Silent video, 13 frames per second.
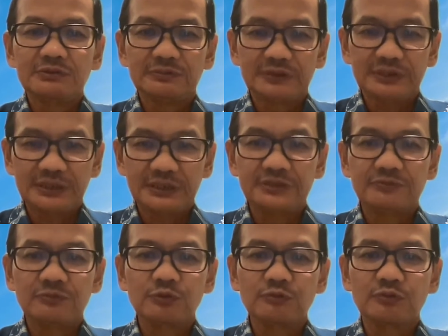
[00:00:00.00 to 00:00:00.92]
We are very
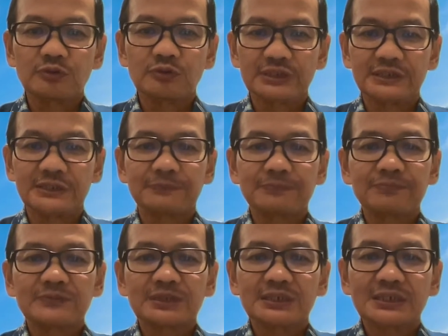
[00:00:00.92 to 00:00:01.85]
grateful for that.
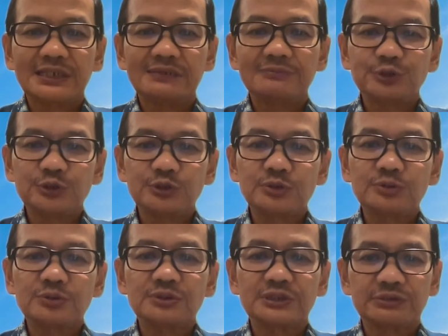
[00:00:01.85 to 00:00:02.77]
I'm
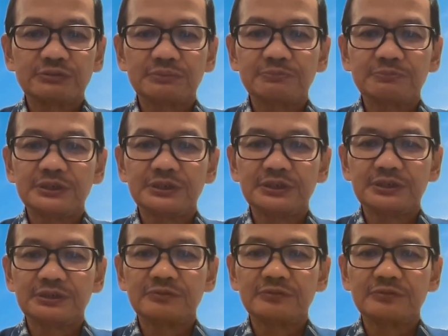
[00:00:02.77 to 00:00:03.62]
sure this will be